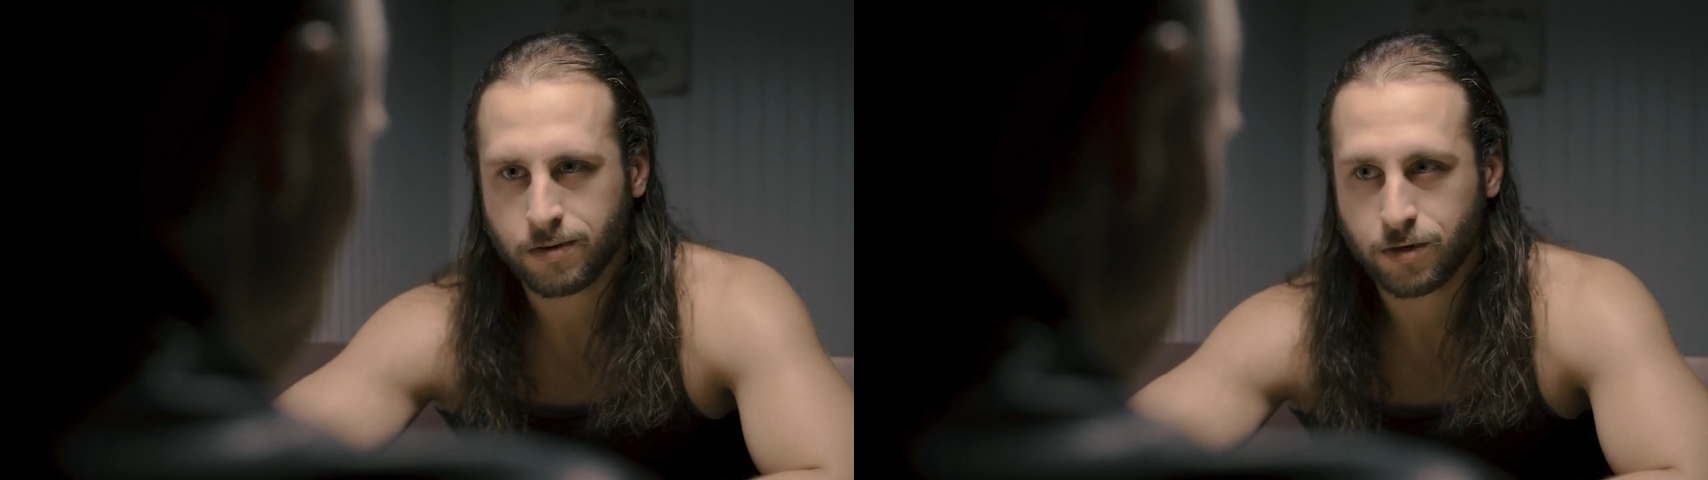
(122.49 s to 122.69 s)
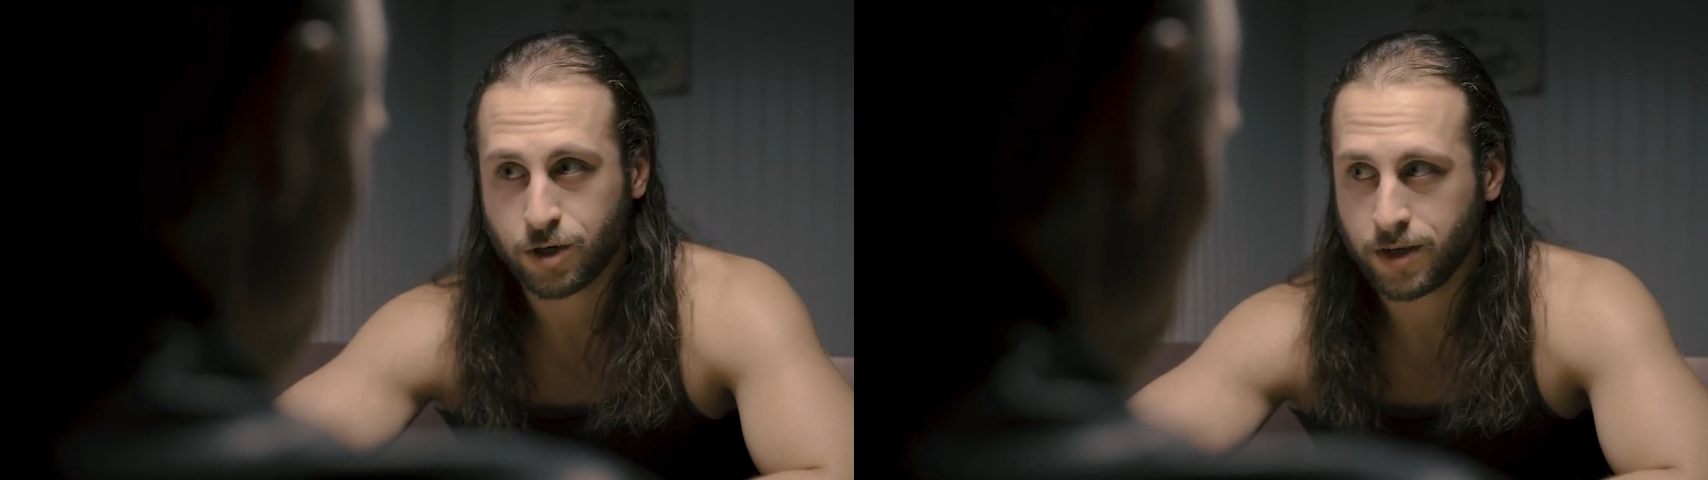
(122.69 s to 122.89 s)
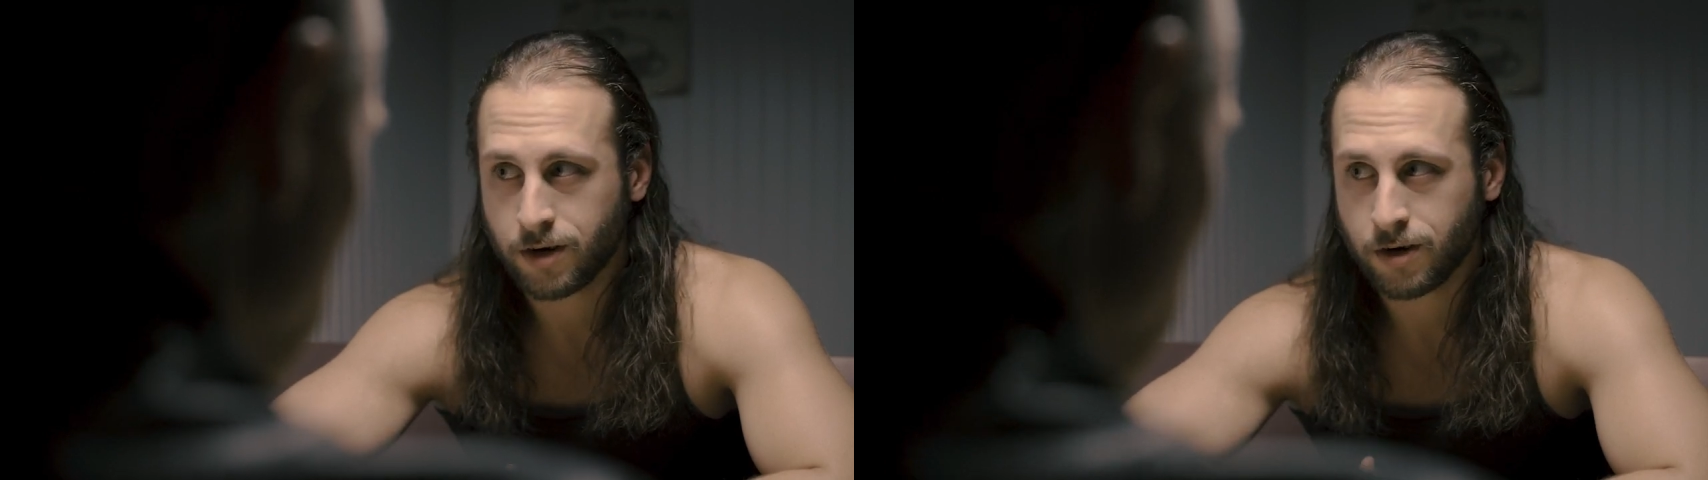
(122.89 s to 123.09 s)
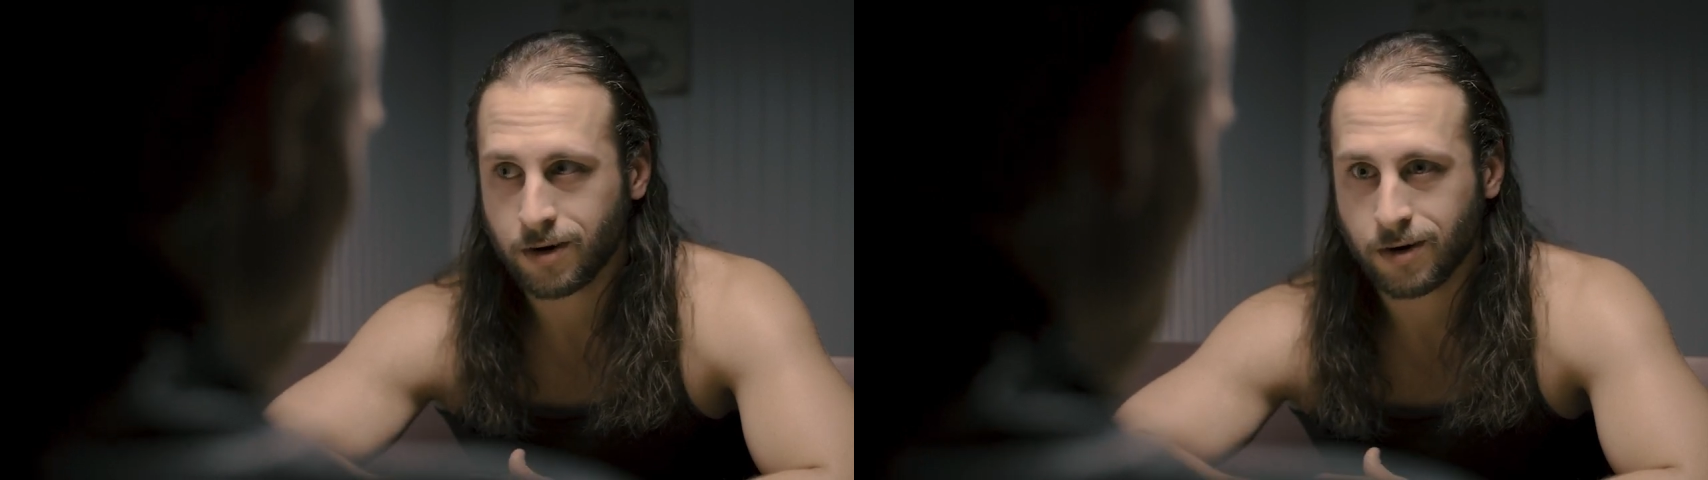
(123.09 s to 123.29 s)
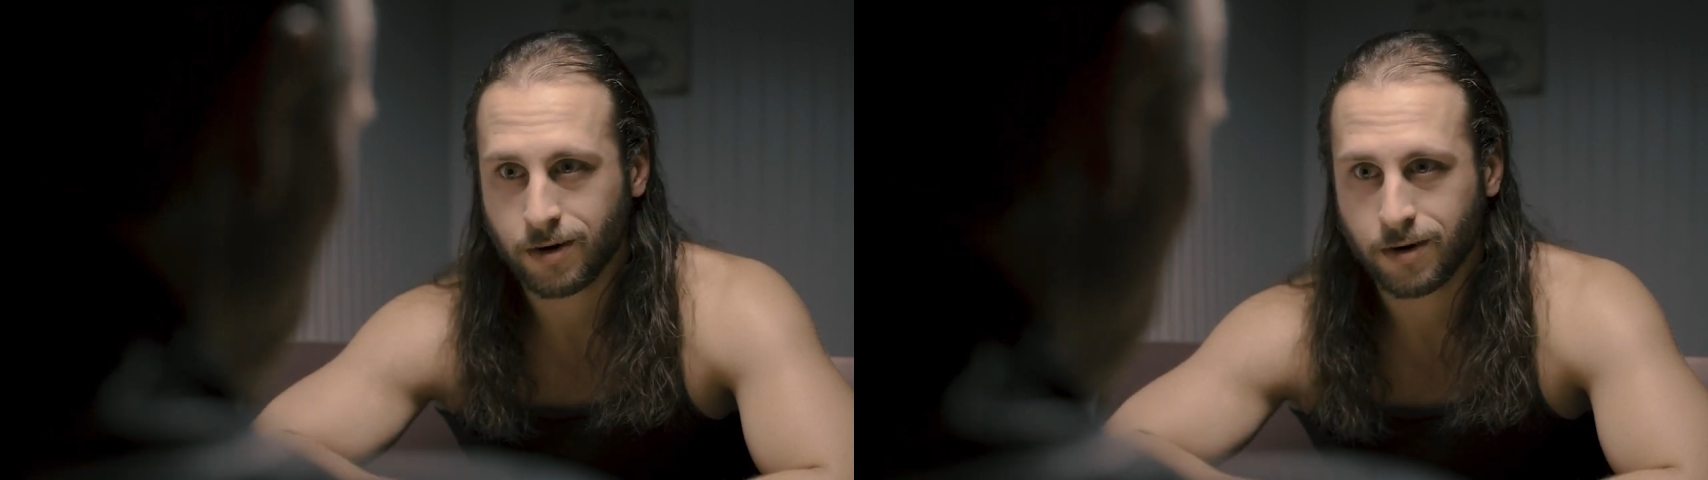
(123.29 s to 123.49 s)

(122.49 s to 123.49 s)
cheater.